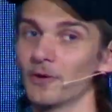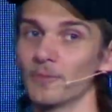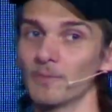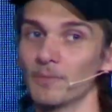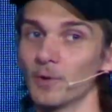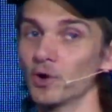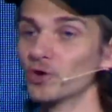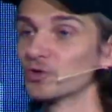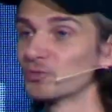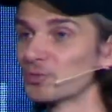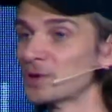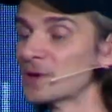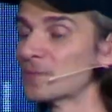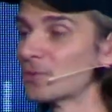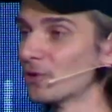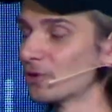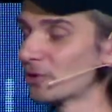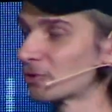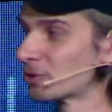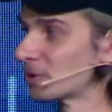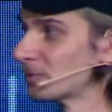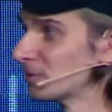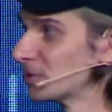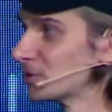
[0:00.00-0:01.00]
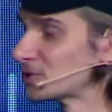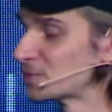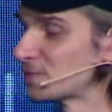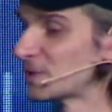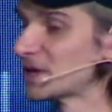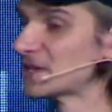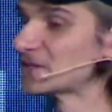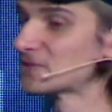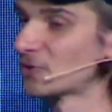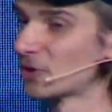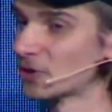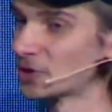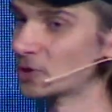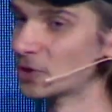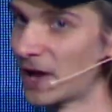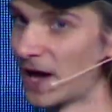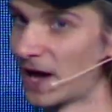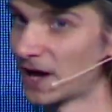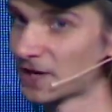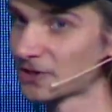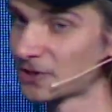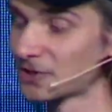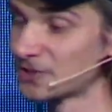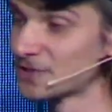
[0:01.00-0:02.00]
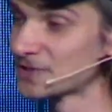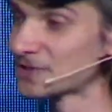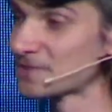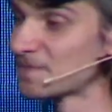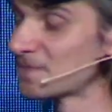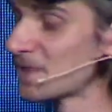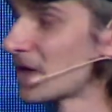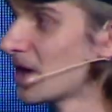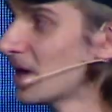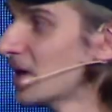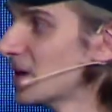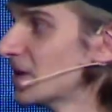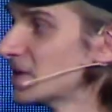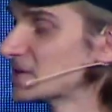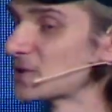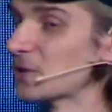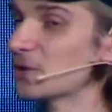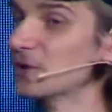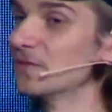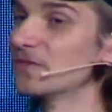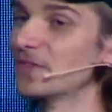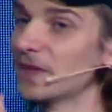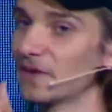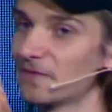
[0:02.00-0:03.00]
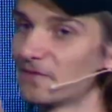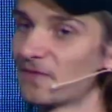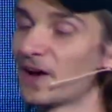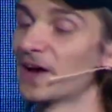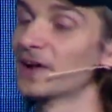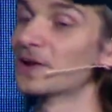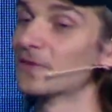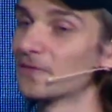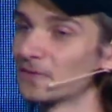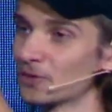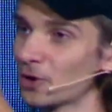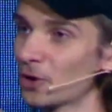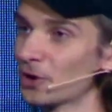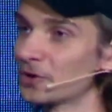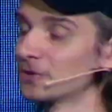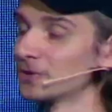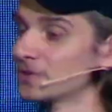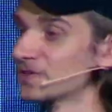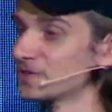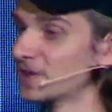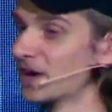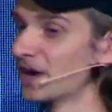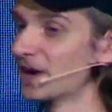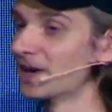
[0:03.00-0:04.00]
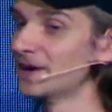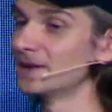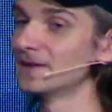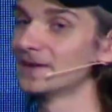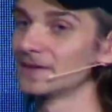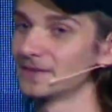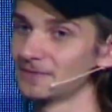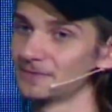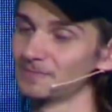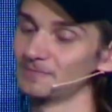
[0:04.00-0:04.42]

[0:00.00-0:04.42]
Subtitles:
most people in the crypto space are good actors. So if they find a flaw in your design,